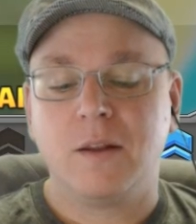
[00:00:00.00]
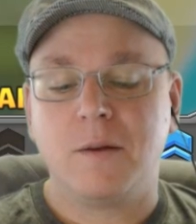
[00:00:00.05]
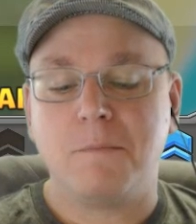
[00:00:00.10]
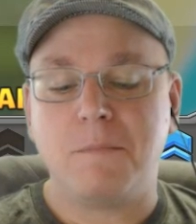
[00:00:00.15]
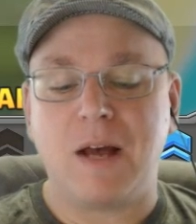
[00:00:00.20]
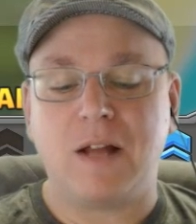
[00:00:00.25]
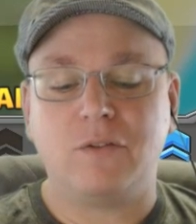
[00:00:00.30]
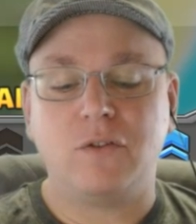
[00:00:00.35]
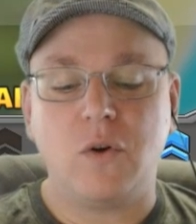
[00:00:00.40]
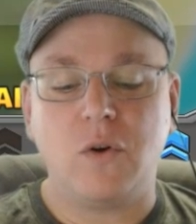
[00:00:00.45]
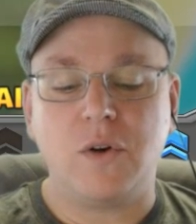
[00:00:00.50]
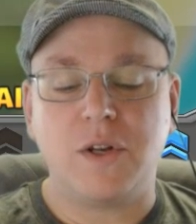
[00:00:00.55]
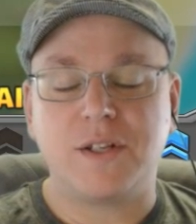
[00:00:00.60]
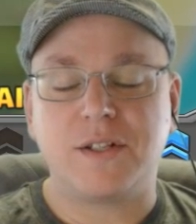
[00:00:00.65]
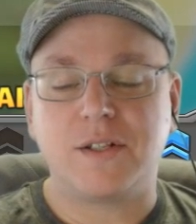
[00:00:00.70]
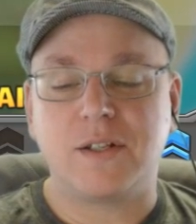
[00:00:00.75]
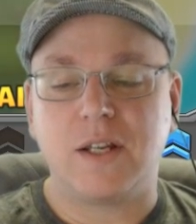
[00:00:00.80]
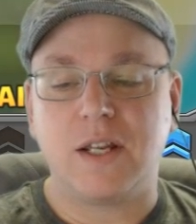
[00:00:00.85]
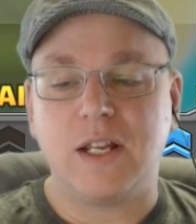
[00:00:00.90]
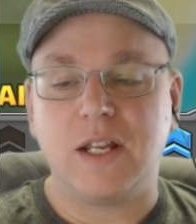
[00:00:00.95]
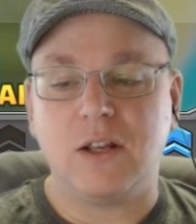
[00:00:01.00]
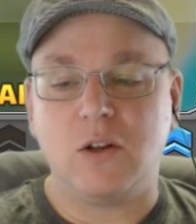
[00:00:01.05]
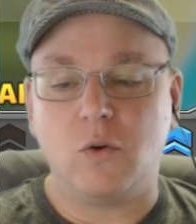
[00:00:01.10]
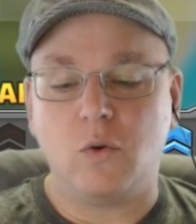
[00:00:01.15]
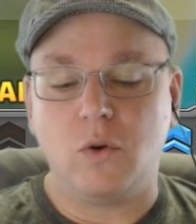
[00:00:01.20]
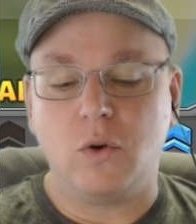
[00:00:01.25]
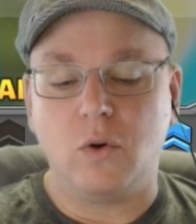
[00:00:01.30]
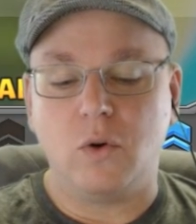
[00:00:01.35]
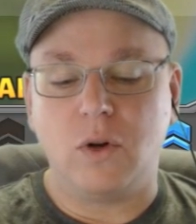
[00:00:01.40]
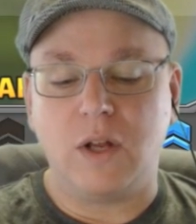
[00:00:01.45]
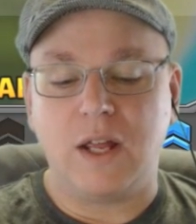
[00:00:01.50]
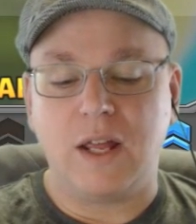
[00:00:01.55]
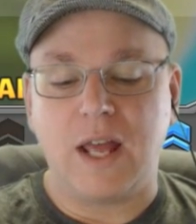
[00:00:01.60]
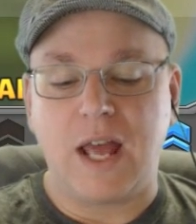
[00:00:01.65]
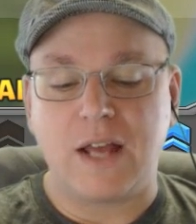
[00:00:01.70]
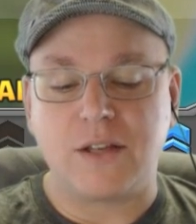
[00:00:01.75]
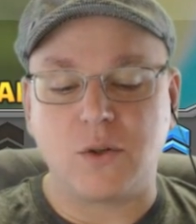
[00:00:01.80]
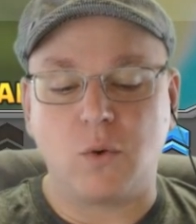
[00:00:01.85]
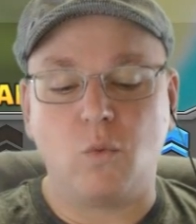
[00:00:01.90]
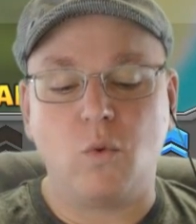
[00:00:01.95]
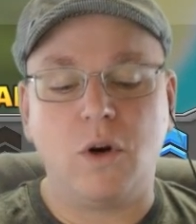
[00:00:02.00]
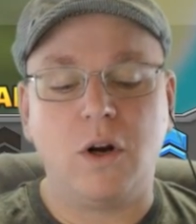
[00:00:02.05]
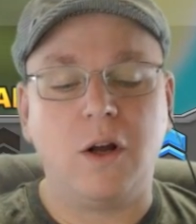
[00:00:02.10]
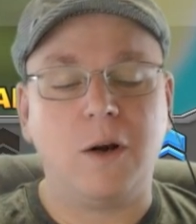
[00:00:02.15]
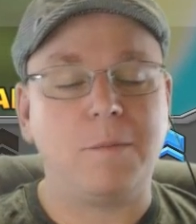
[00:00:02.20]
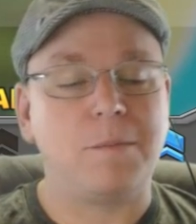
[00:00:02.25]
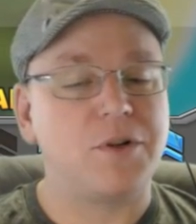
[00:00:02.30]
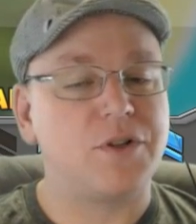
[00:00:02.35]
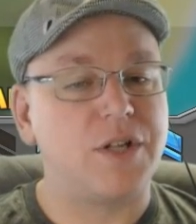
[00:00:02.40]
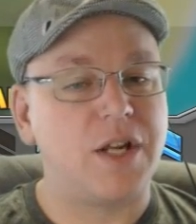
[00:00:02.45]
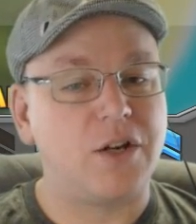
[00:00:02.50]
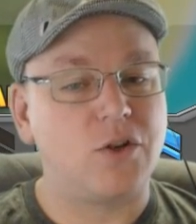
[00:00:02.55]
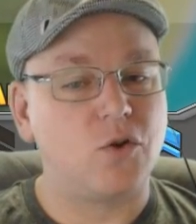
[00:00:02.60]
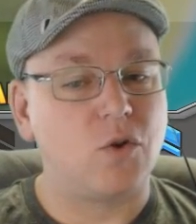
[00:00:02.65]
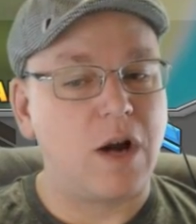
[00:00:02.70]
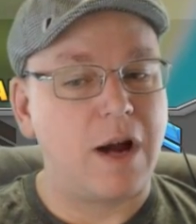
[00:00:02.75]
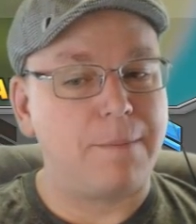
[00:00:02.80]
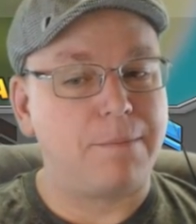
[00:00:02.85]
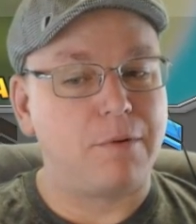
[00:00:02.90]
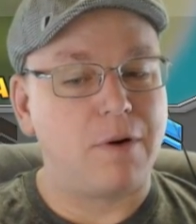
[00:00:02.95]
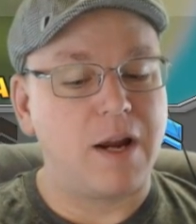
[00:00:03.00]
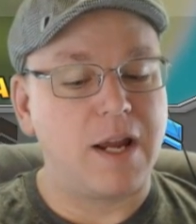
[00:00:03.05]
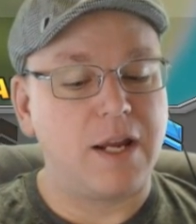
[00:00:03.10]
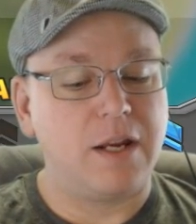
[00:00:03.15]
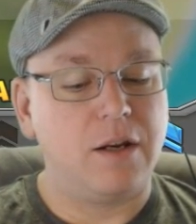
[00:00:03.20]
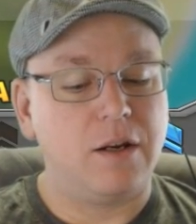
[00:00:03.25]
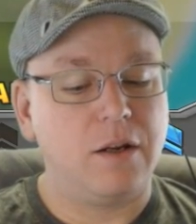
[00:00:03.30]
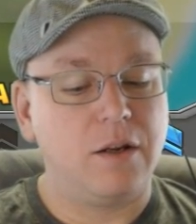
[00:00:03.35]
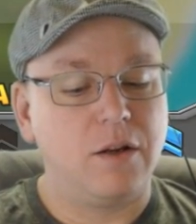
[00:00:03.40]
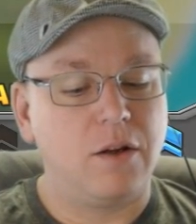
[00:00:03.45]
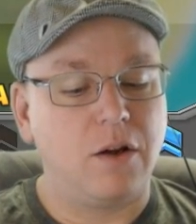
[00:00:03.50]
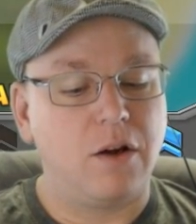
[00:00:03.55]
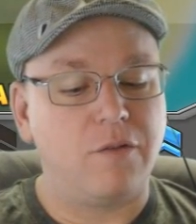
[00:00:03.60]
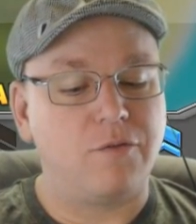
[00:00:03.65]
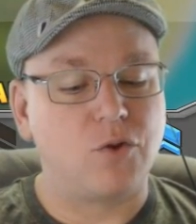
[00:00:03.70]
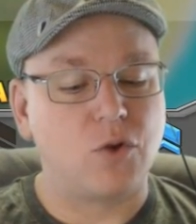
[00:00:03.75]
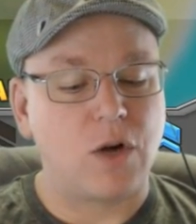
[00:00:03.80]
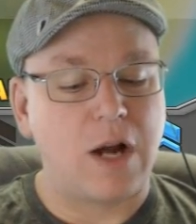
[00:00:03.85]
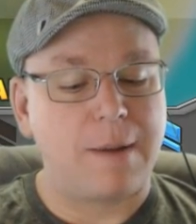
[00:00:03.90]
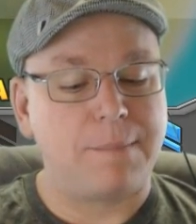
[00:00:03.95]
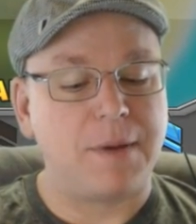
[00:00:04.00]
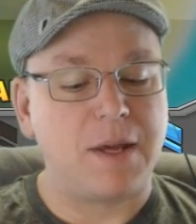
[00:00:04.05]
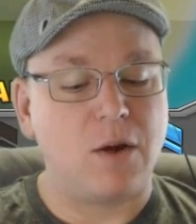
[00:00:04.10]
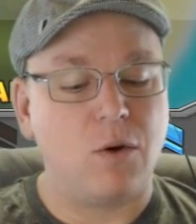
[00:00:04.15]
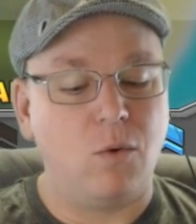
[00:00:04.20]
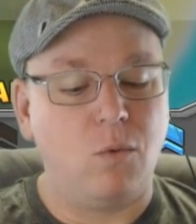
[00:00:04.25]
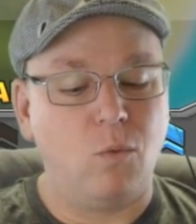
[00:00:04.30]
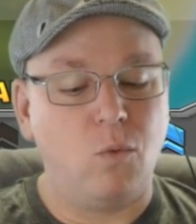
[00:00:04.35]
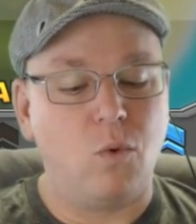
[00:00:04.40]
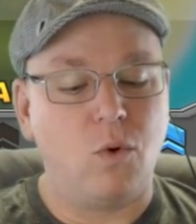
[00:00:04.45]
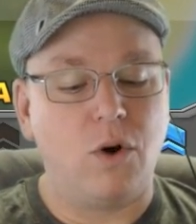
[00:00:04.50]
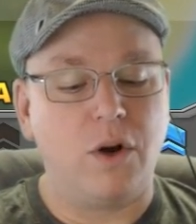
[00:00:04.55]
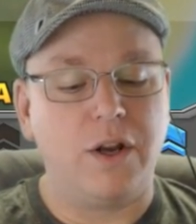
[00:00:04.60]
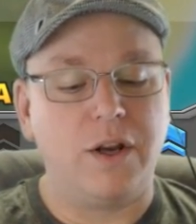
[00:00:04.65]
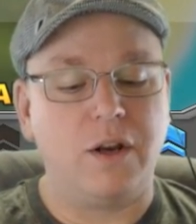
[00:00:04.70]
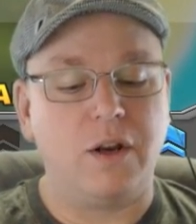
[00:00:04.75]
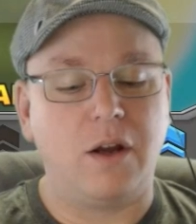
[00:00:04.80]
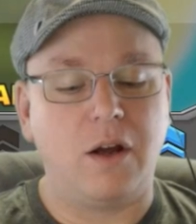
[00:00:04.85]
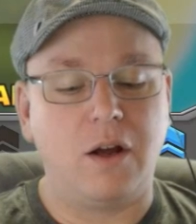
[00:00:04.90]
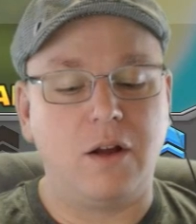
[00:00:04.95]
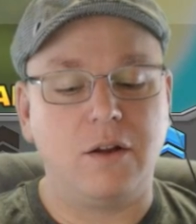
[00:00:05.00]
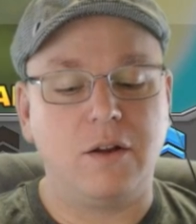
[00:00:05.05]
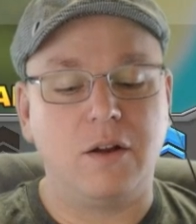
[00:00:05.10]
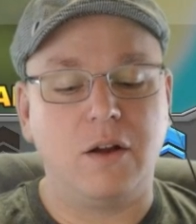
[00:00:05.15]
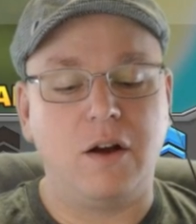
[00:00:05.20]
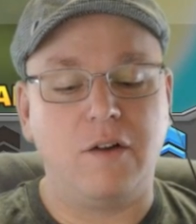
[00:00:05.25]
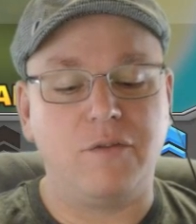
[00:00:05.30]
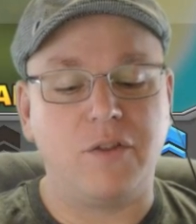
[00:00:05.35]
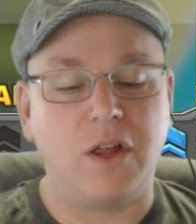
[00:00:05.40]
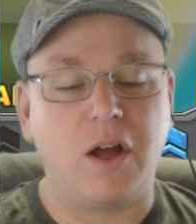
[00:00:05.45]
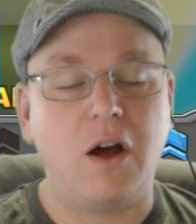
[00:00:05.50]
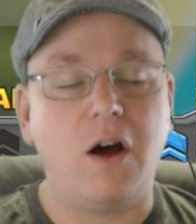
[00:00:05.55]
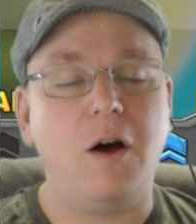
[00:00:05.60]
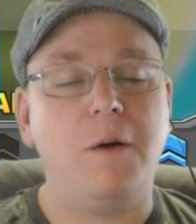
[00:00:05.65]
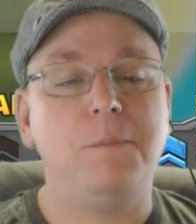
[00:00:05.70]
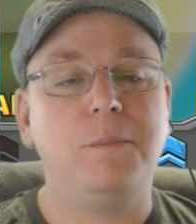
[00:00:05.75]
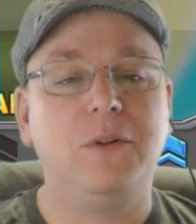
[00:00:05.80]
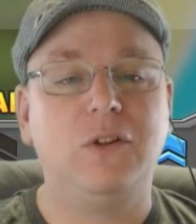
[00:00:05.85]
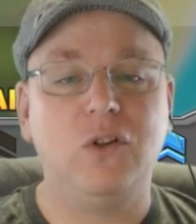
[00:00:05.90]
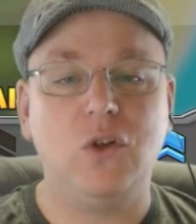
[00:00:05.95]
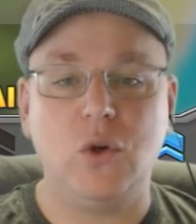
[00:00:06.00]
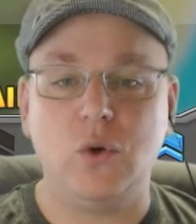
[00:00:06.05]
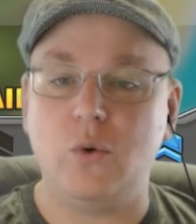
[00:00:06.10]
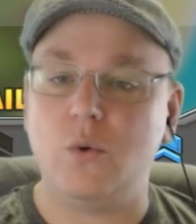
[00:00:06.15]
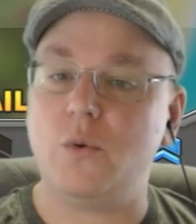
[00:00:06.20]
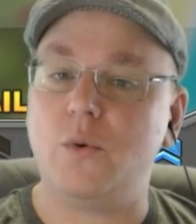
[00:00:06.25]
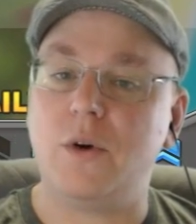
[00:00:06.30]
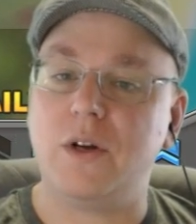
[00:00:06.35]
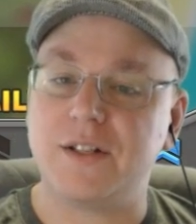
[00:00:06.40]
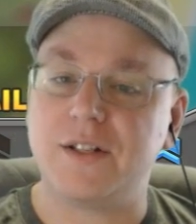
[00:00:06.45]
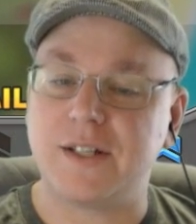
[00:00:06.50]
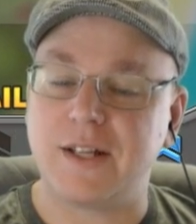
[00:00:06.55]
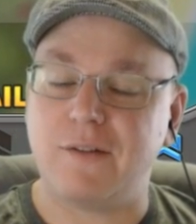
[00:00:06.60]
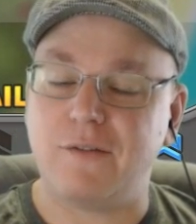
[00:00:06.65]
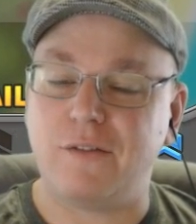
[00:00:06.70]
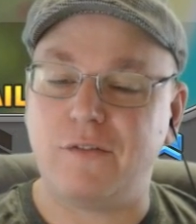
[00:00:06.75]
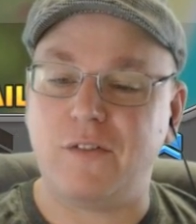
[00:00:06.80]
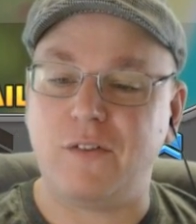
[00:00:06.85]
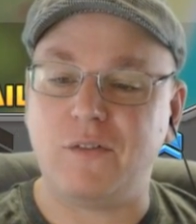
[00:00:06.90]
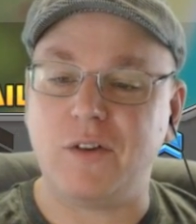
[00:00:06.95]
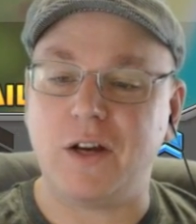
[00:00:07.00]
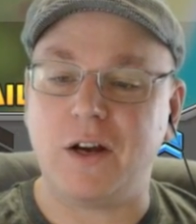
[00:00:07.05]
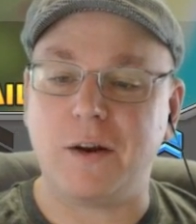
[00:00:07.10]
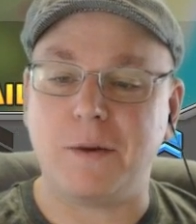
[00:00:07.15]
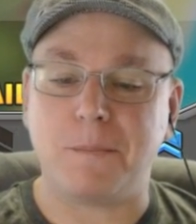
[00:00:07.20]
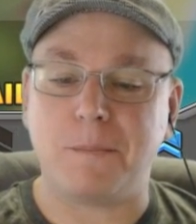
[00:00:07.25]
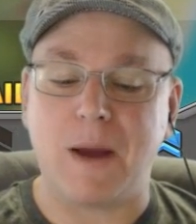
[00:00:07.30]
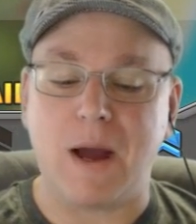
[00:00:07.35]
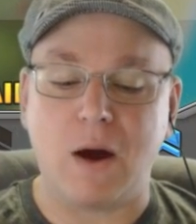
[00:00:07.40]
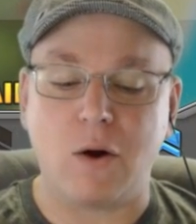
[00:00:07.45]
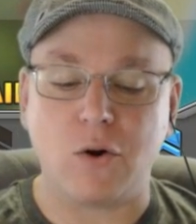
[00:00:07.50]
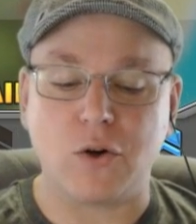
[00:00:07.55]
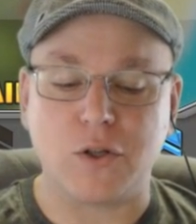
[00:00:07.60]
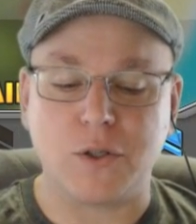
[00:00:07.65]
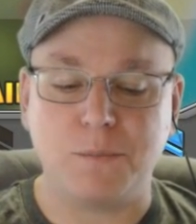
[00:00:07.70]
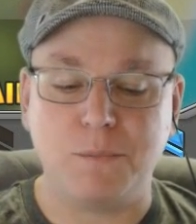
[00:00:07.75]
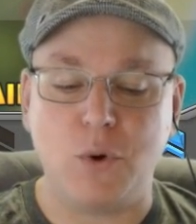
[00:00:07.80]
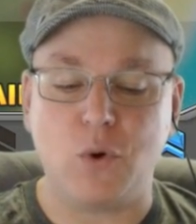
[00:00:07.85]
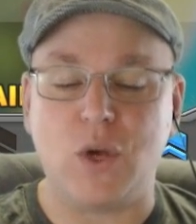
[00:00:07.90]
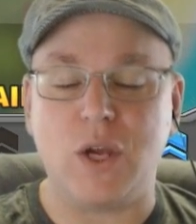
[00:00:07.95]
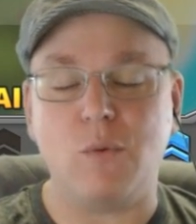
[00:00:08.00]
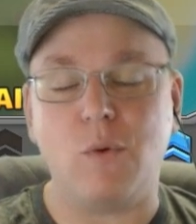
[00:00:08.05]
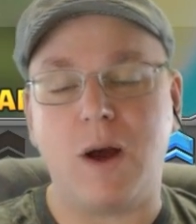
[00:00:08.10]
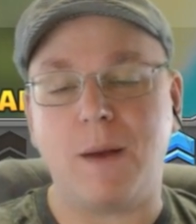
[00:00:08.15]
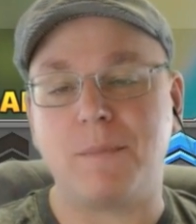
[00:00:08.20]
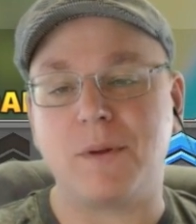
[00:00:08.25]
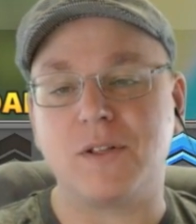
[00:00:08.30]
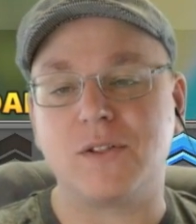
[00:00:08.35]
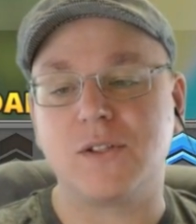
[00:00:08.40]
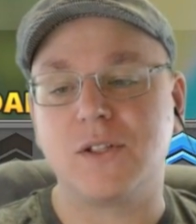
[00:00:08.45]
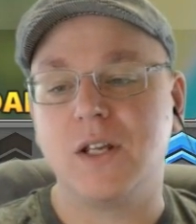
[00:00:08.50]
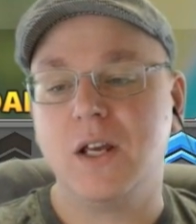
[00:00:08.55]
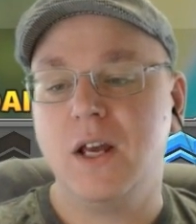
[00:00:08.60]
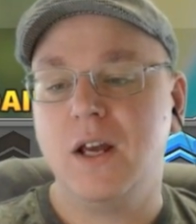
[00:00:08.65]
Maldonis has a 100% drop rate of dropping one of the up to 750 item power spooky weapons.